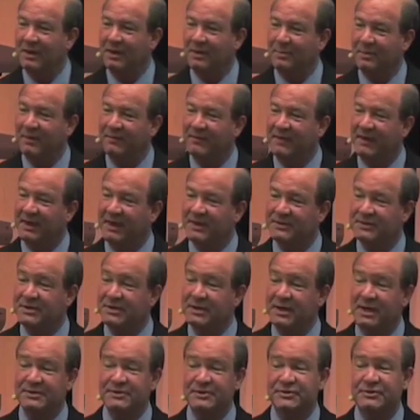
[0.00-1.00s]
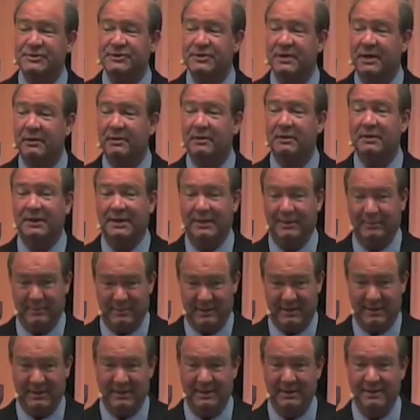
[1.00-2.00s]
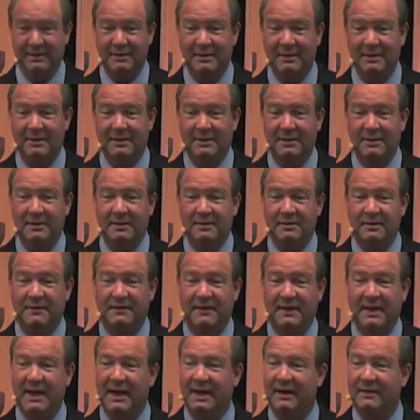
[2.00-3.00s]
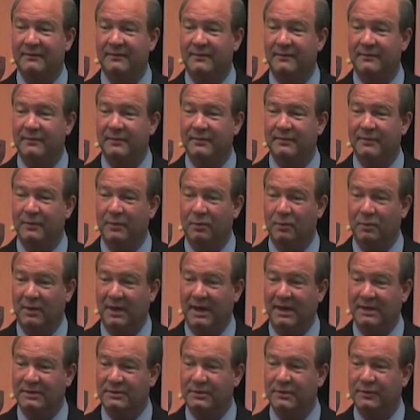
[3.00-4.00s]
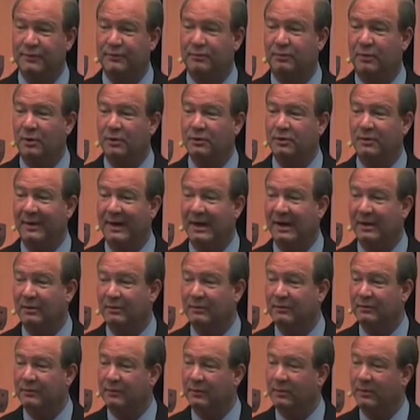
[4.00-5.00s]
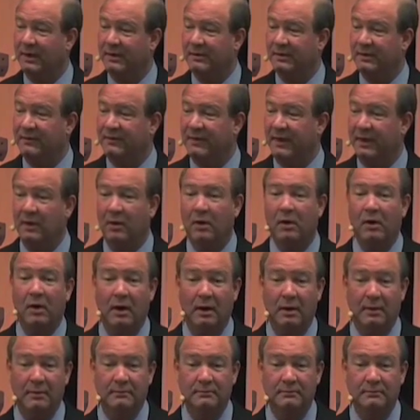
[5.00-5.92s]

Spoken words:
But that doesn't necessarily mean that they have the right to throw you out the way that they are.